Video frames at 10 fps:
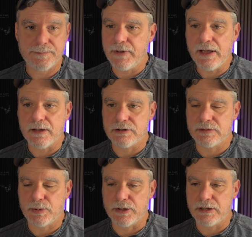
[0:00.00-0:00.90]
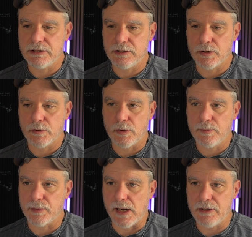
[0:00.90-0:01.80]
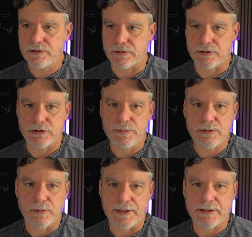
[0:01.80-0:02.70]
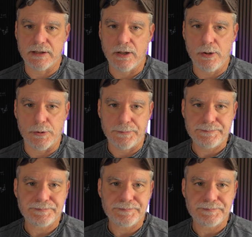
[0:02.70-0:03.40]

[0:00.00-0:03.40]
Yeah, just plug it into your Chrome browser and you'll be ready to go.